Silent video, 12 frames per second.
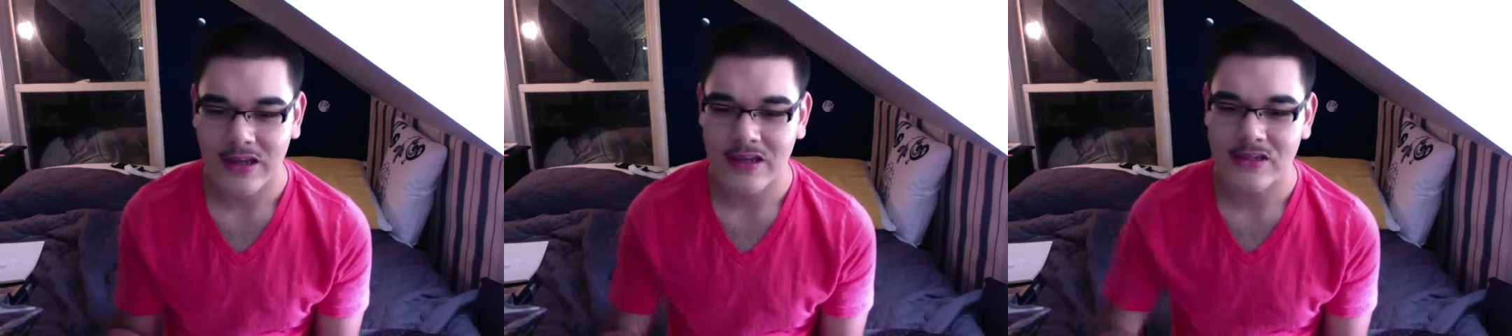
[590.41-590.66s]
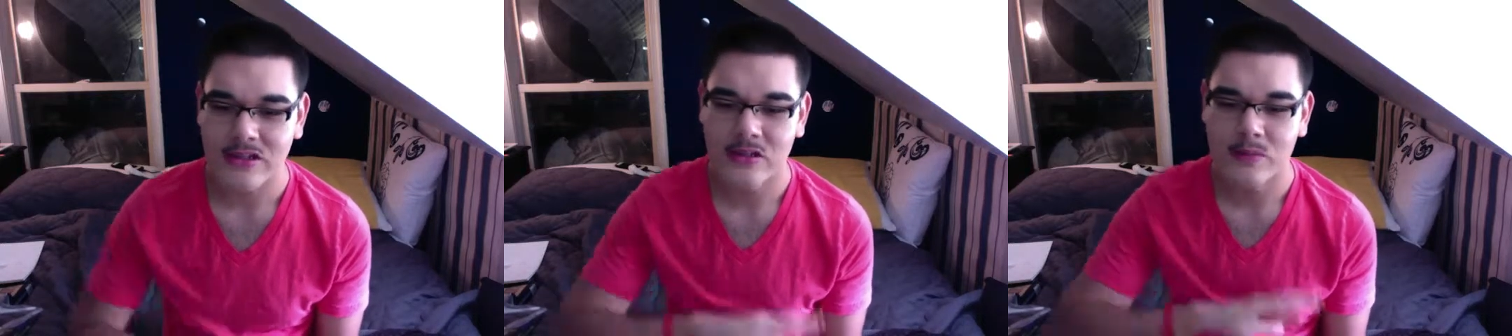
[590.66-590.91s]
It
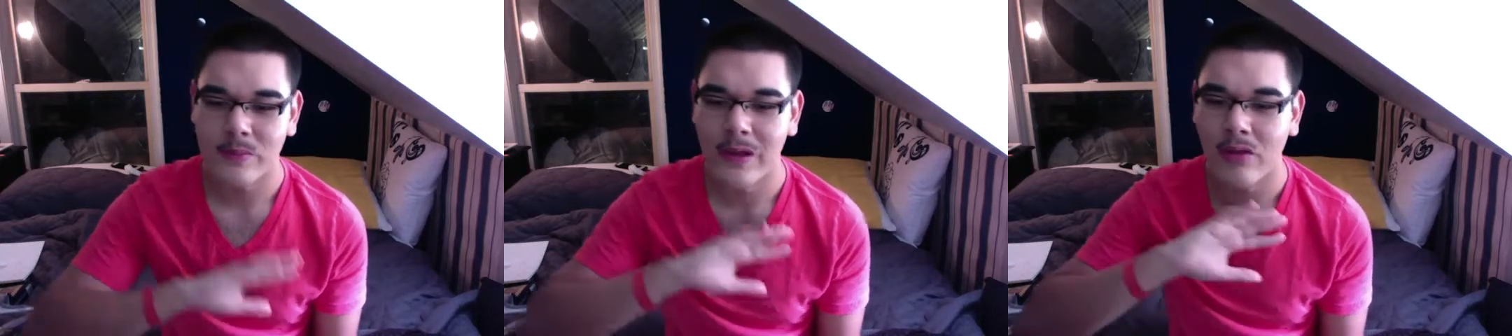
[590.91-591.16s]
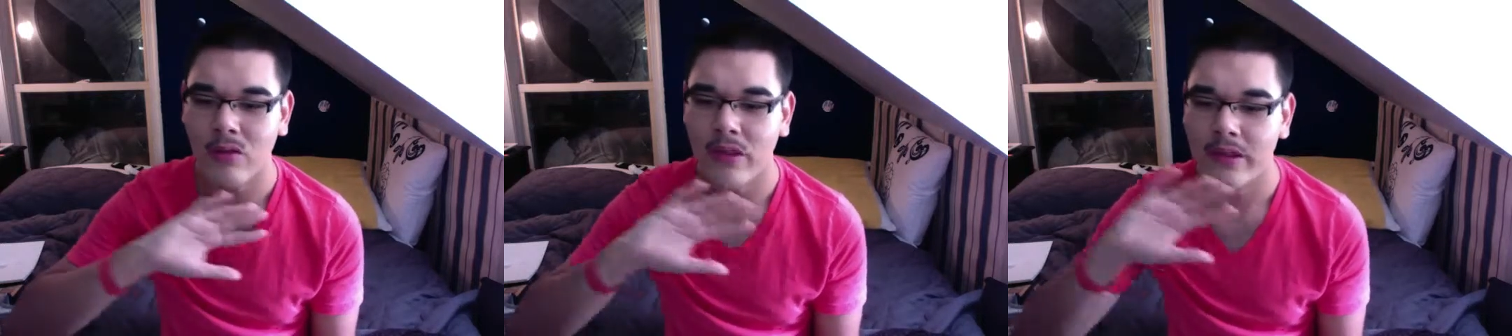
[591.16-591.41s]
doesn't
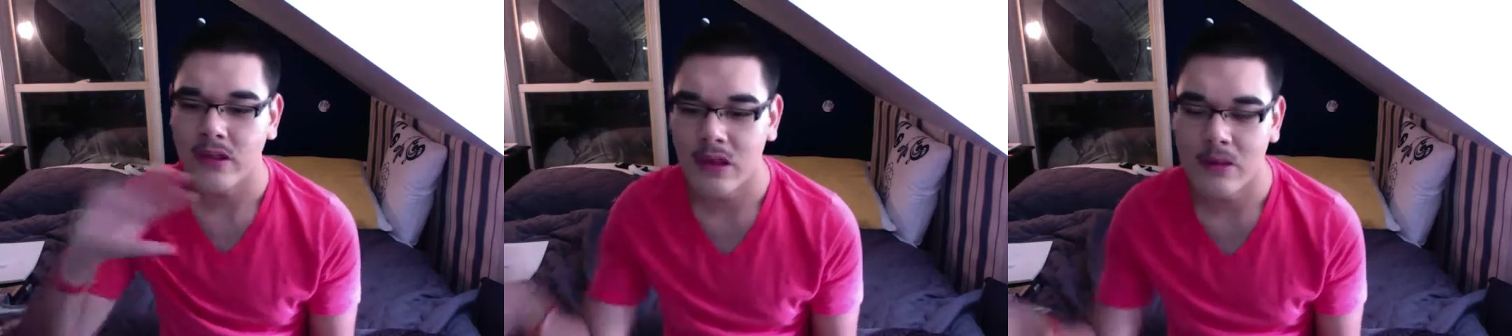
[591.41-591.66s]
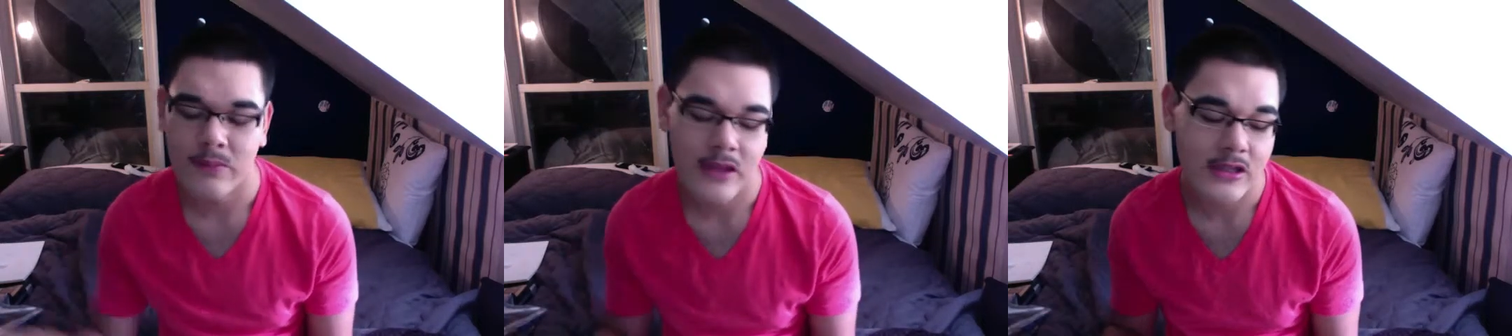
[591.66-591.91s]
smell like
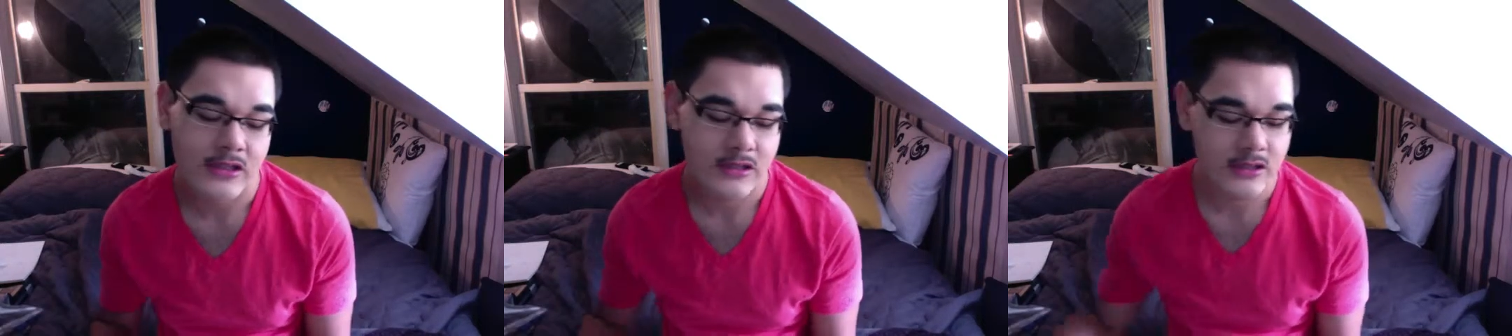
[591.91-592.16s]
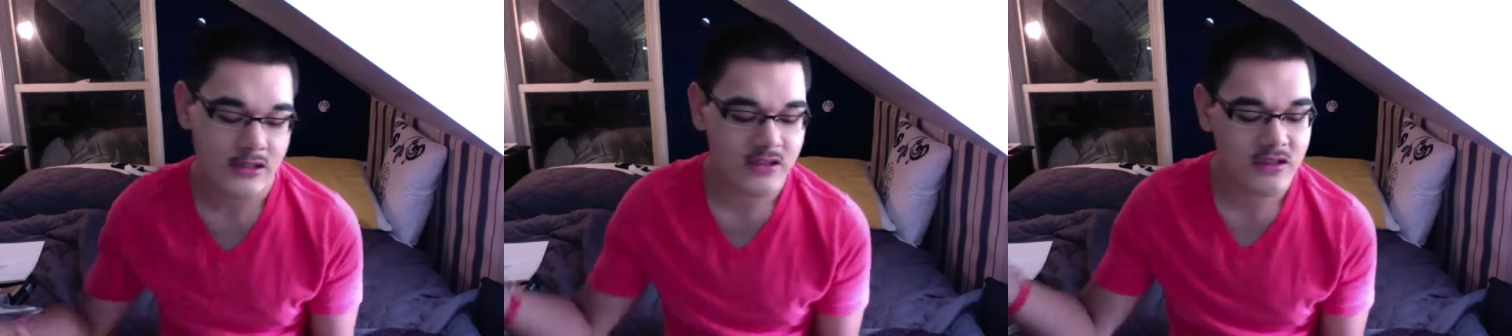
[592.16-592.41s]
cupcakes. It
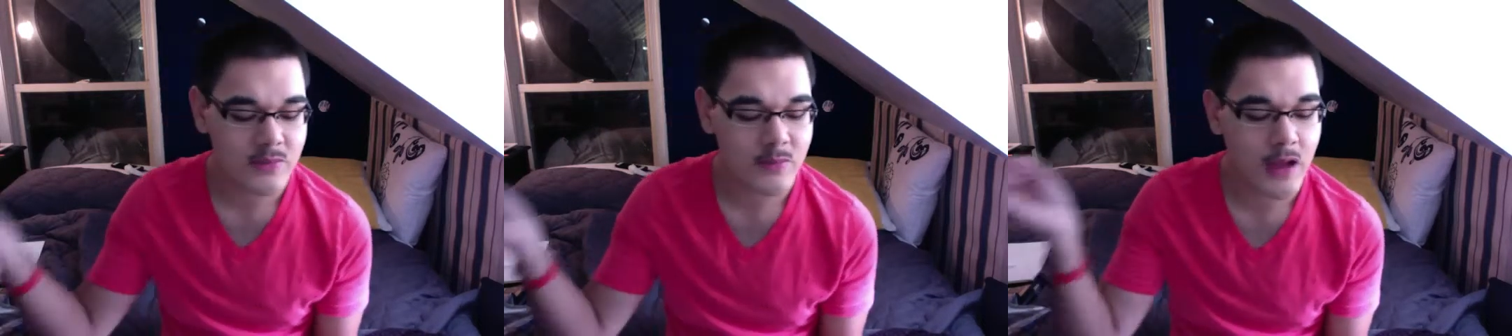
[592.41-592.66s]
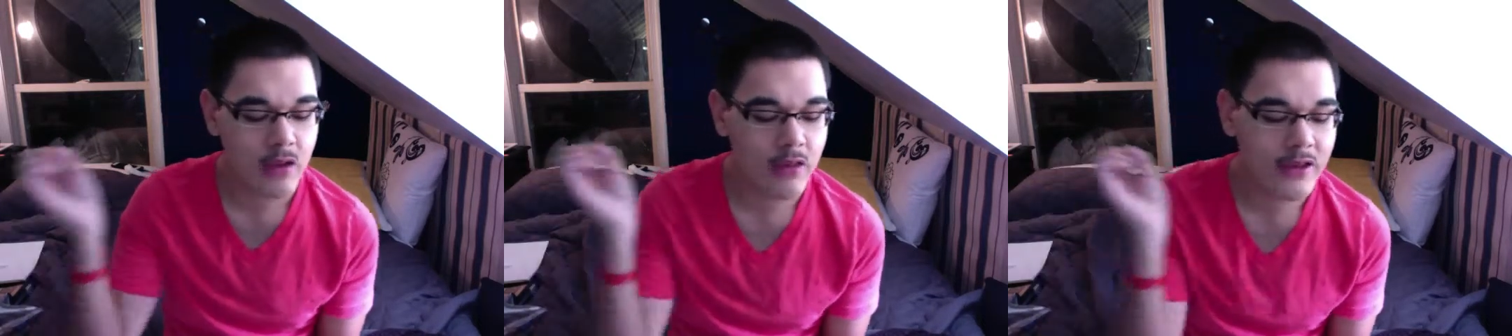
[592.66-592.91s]
doesn't
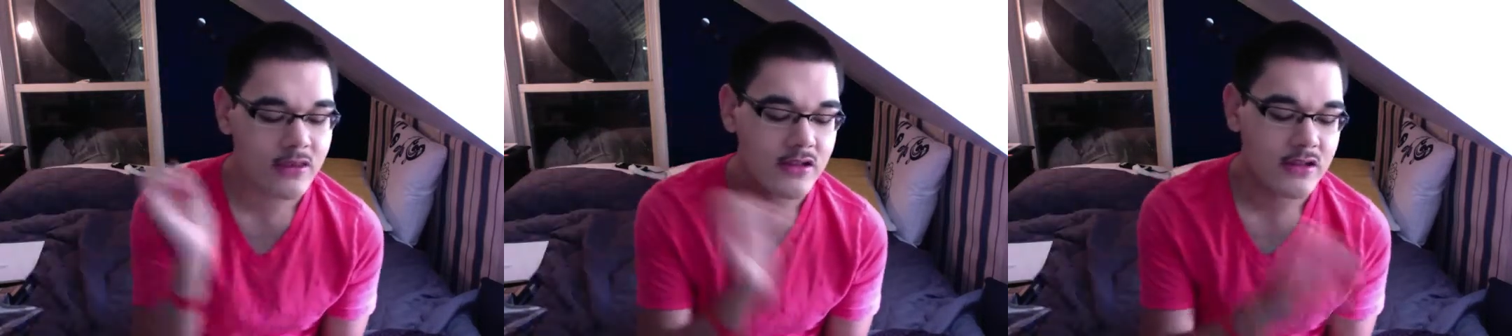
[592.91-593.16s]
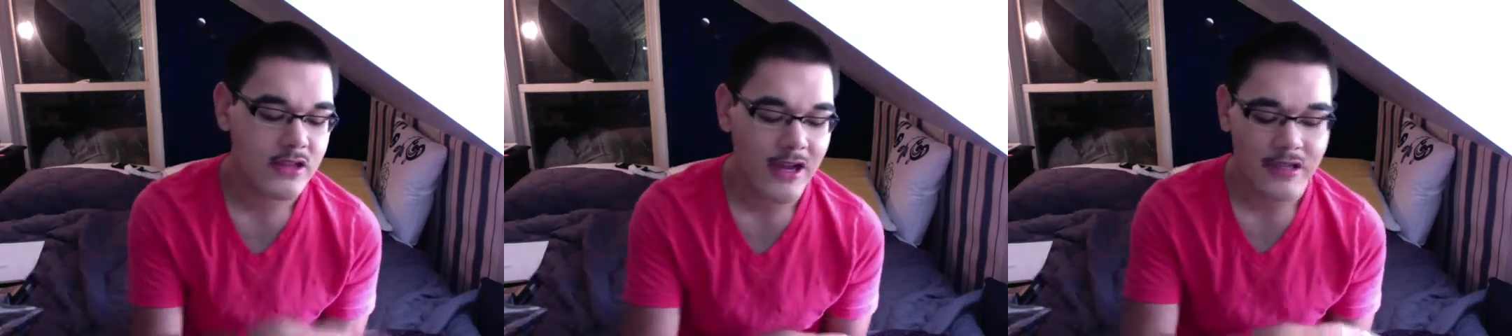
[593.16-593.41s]
smell like the
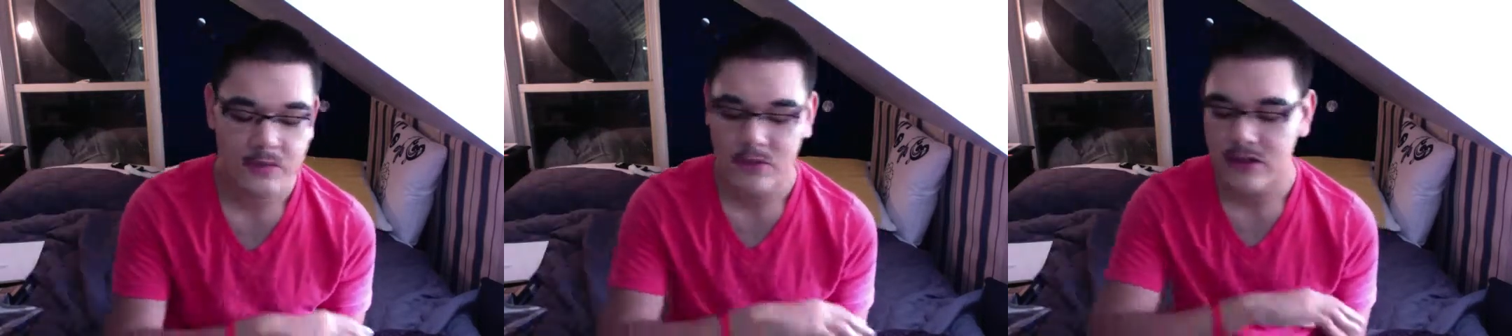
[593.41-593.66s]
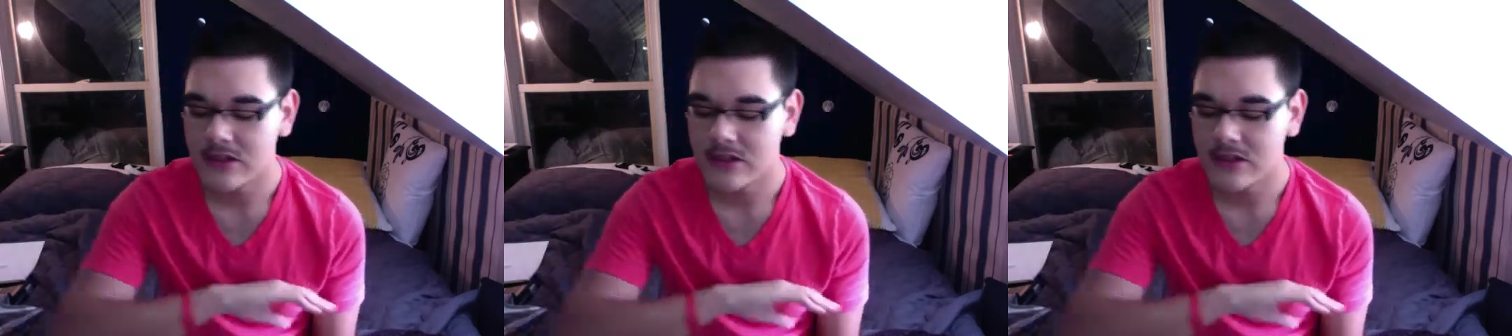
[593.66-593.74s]
jasmine.